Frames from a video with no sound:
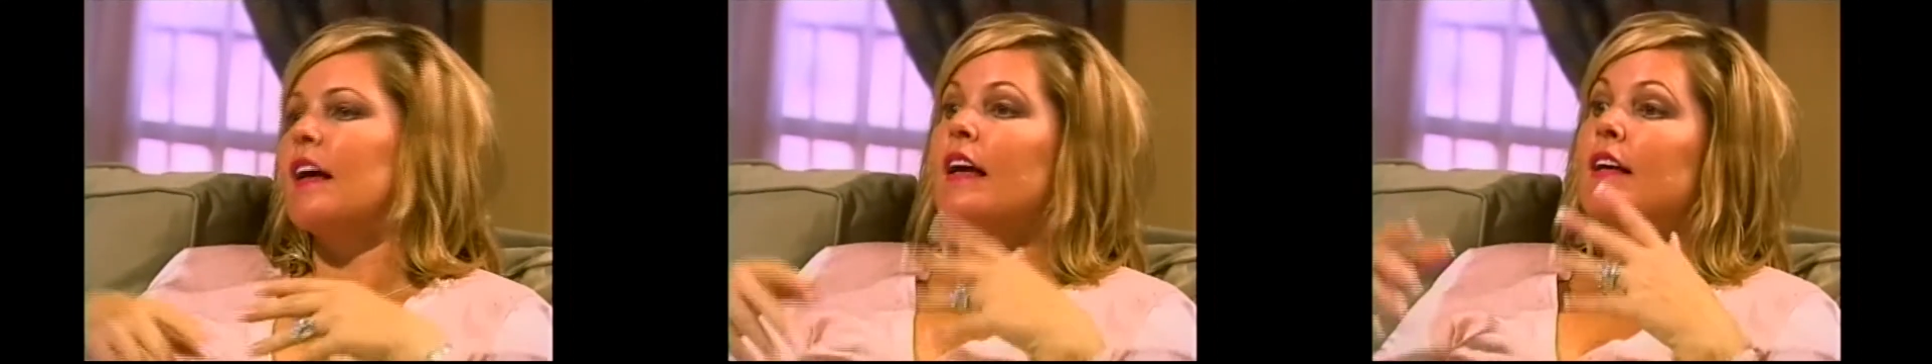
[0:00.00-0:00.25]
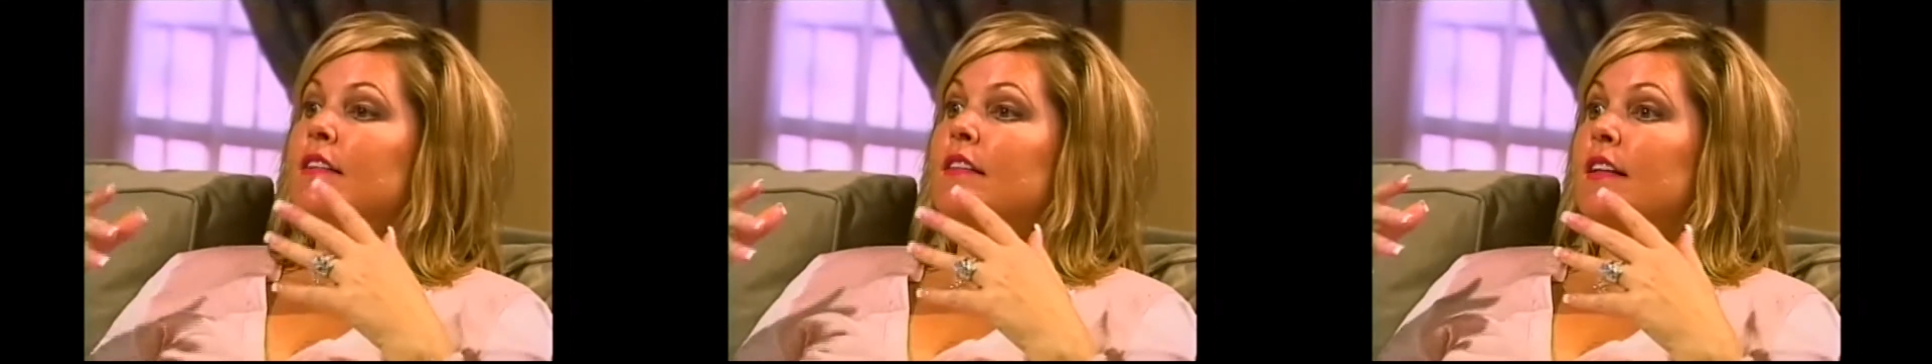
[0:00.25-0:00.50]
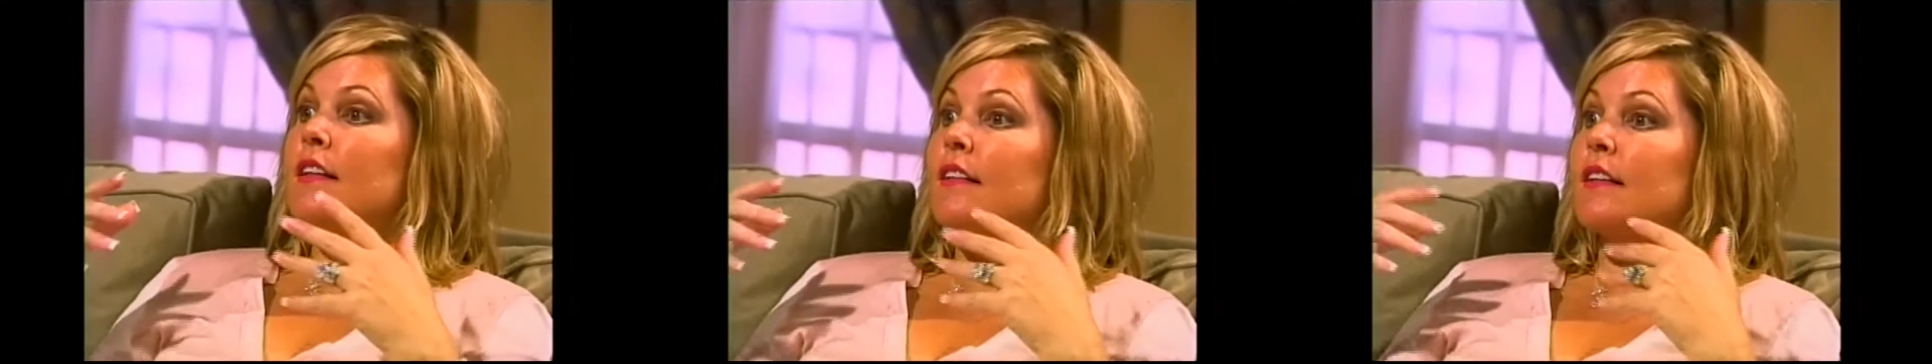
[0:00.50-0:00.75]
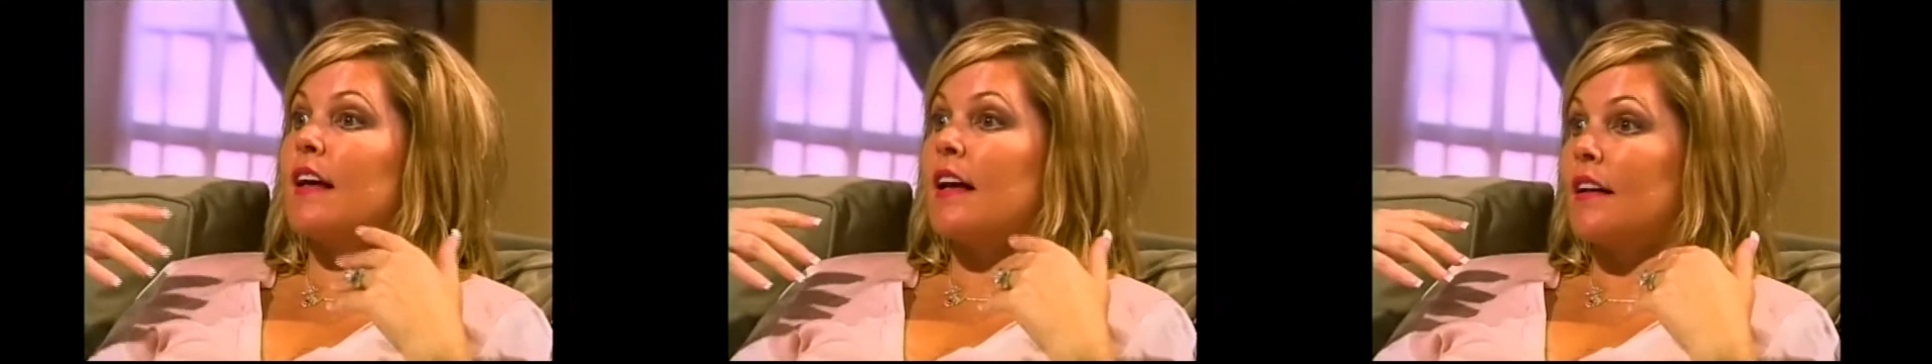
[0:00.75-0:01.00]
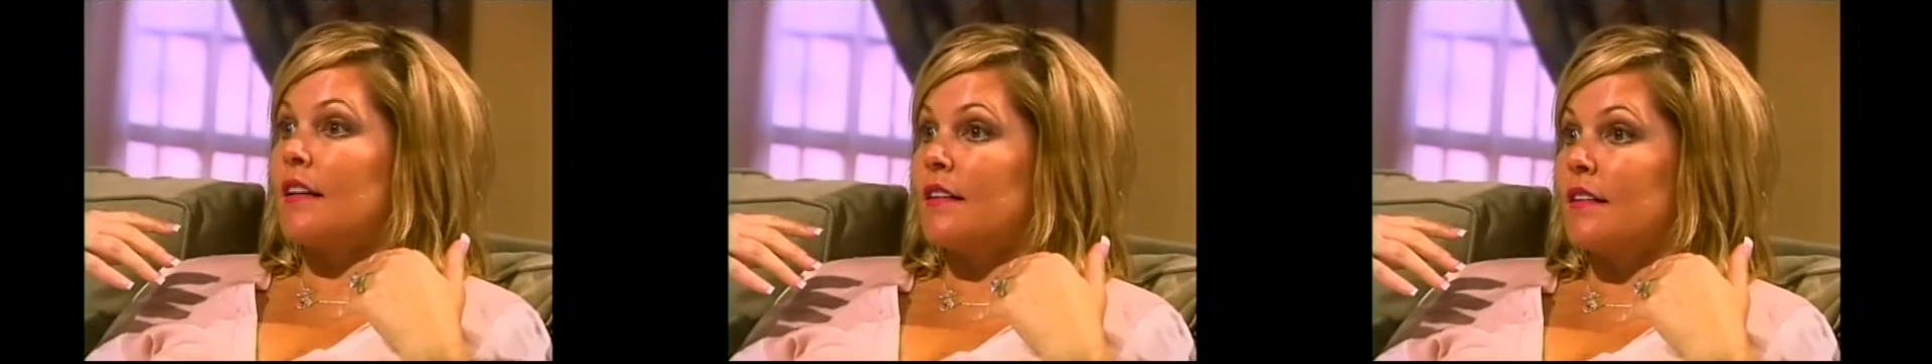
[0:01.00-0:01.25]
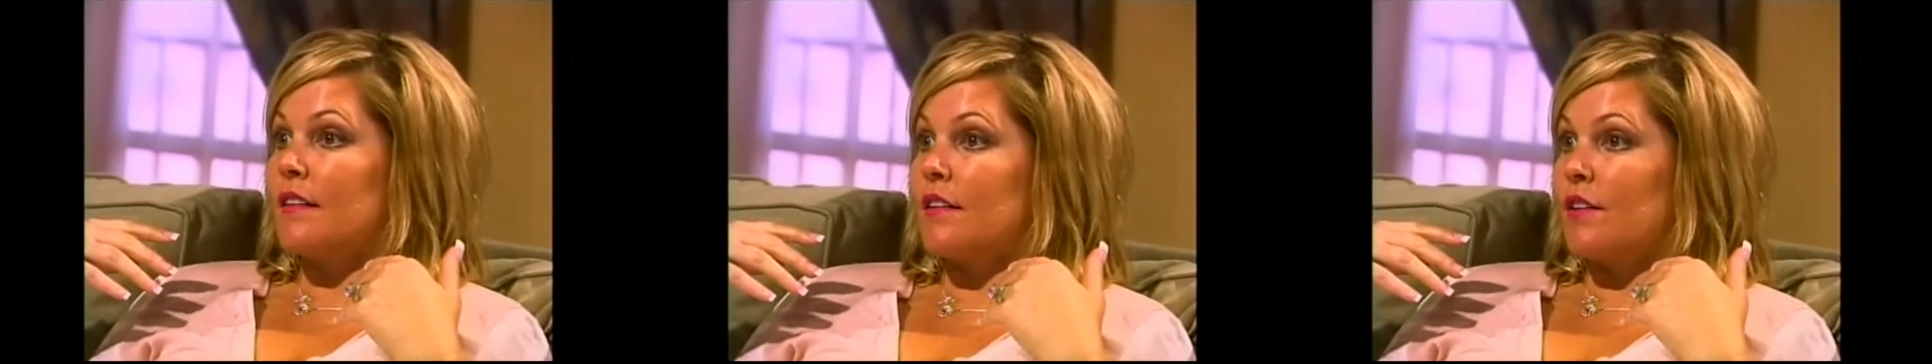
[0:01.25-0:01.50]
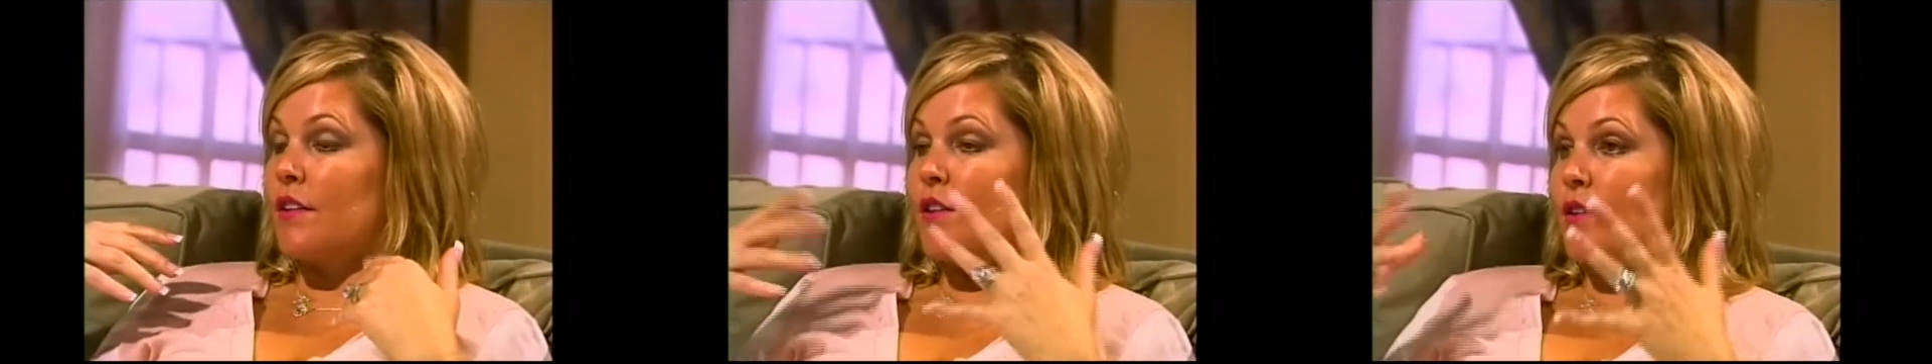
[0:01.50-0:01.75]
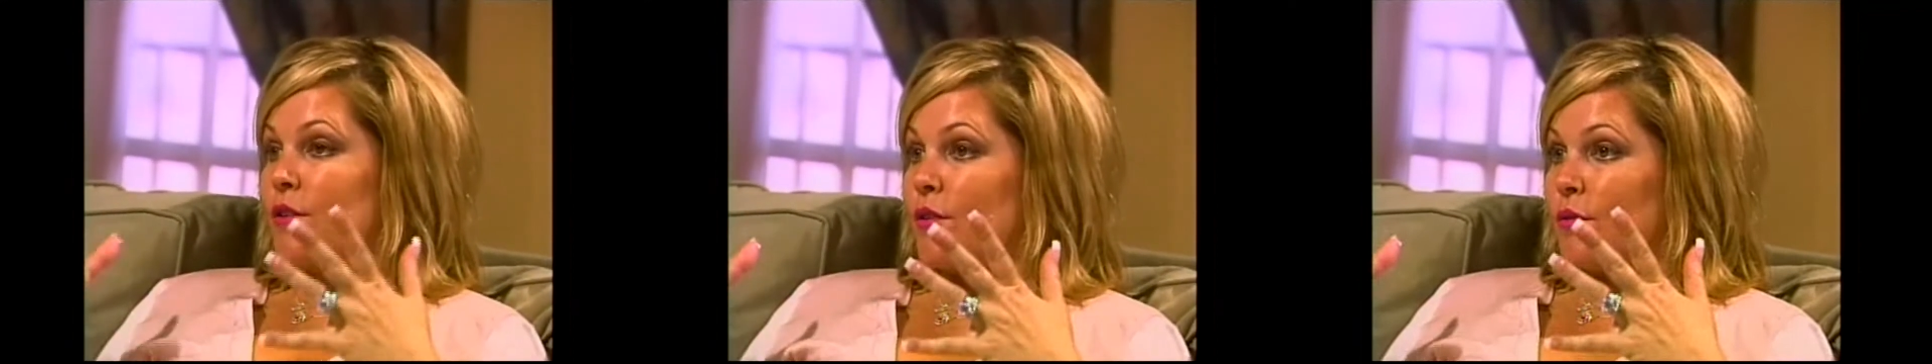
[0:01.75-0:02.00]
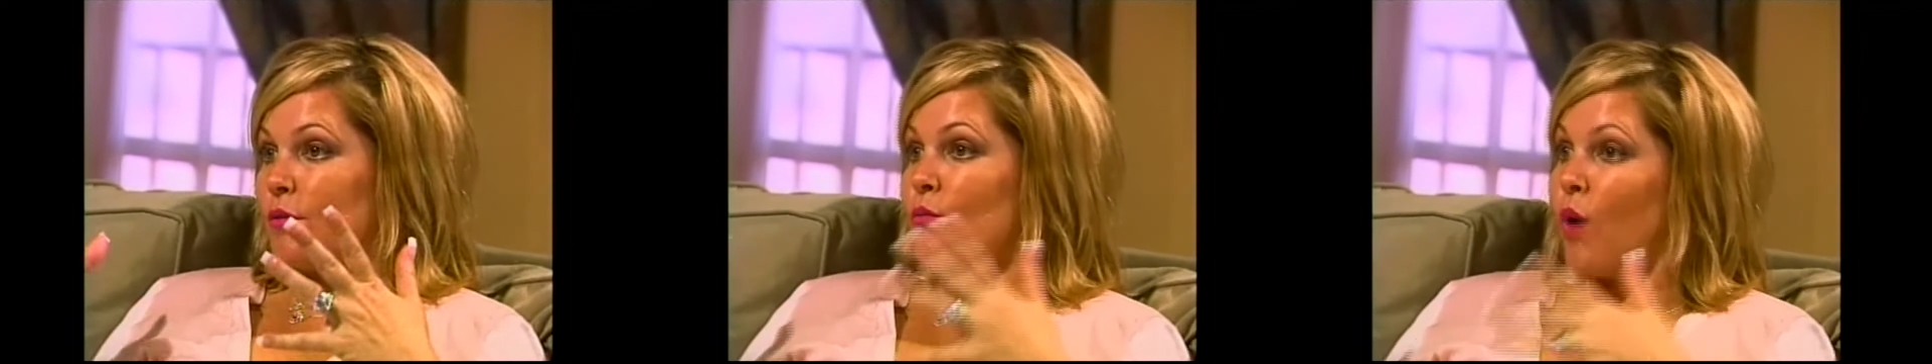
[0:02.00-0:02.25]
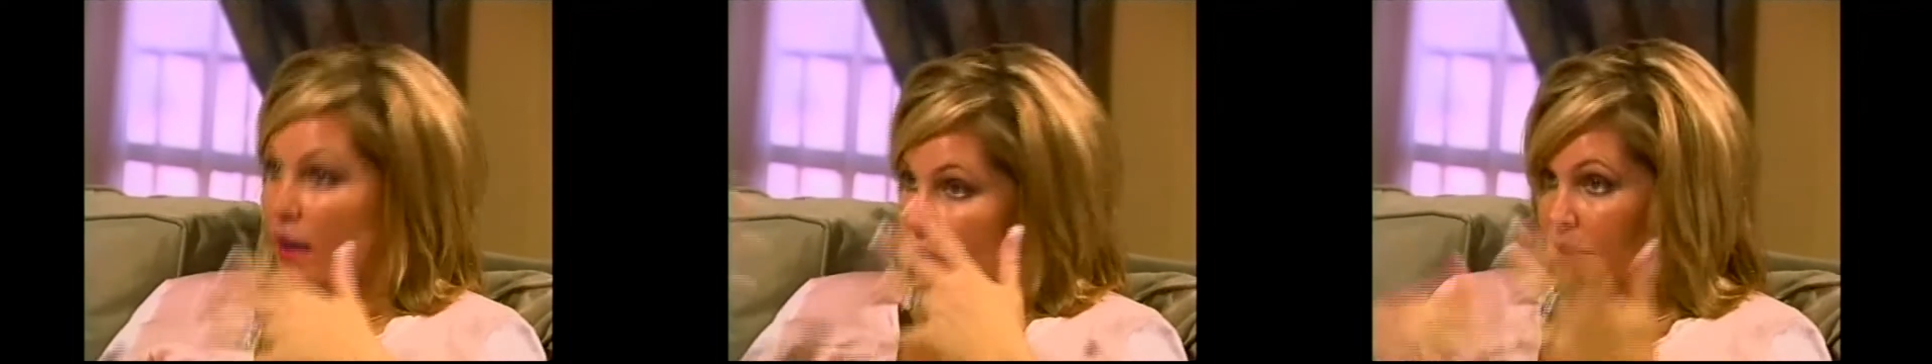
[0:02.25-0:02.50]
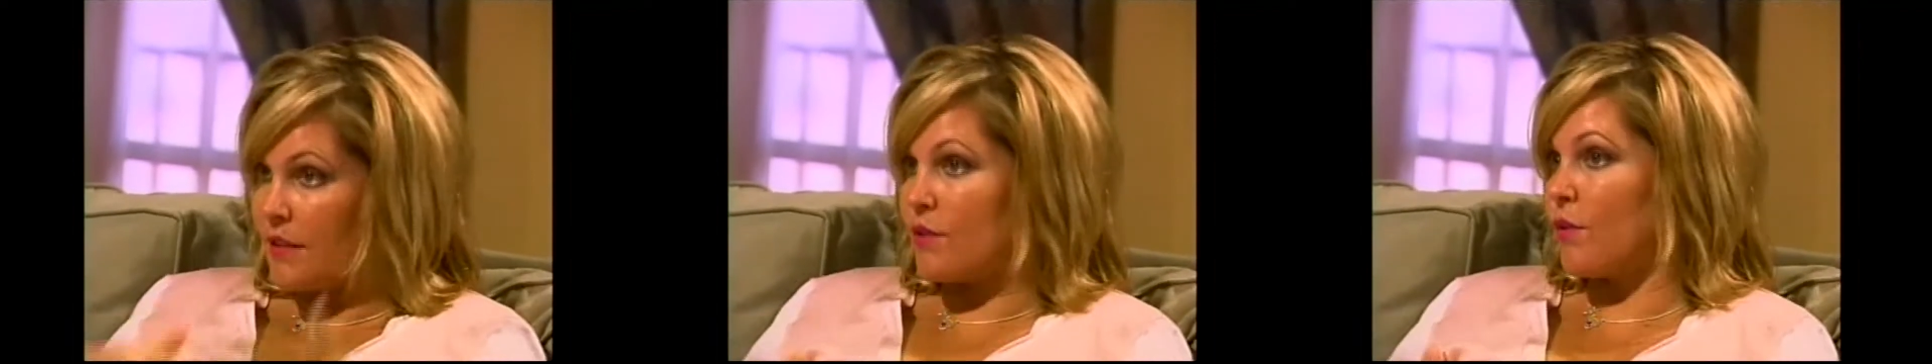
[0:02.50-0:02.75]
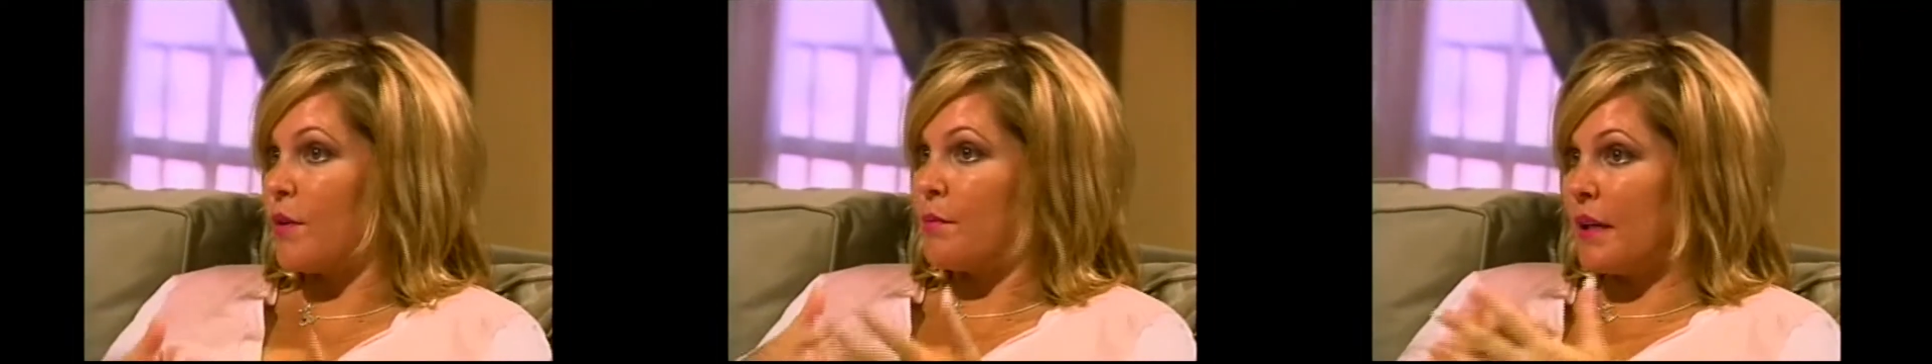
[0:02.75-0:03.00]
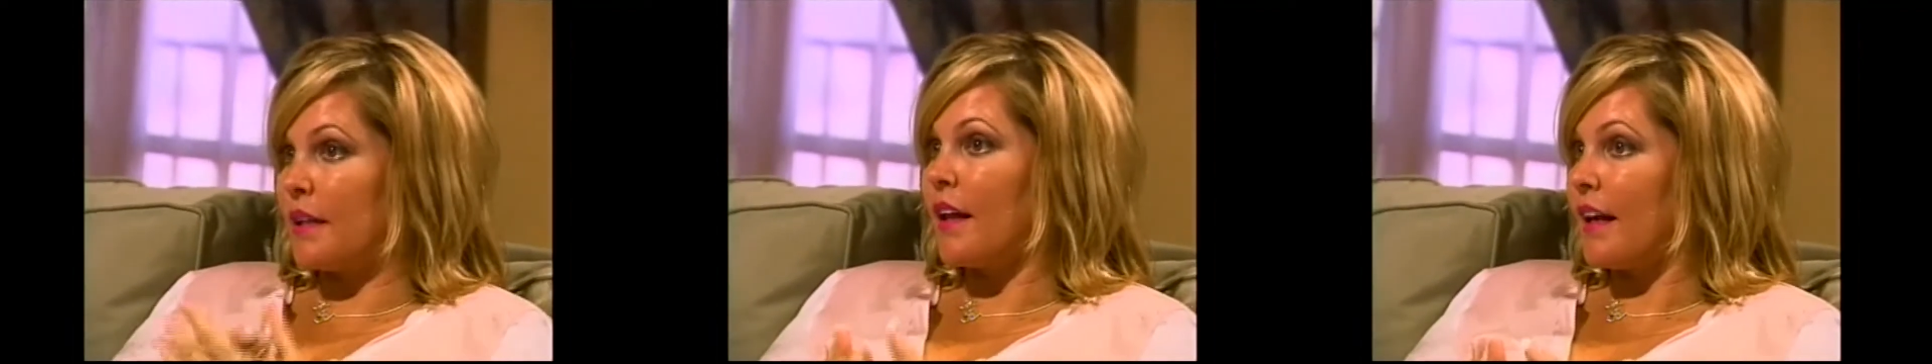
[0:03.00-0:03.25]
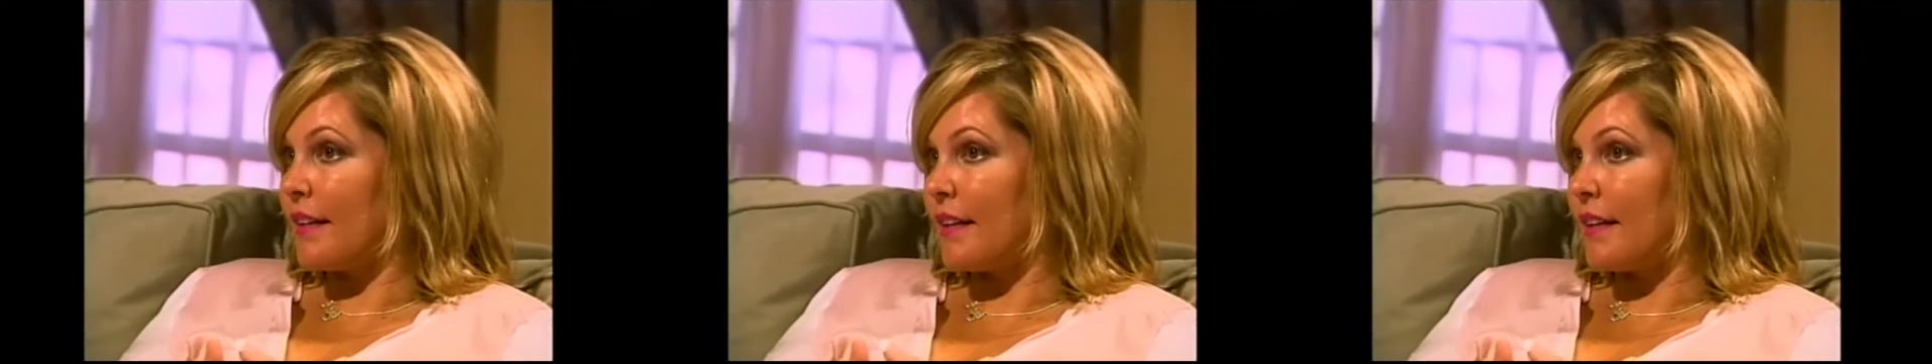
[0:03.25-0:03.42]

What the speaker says: is it that you wanted to sort of be like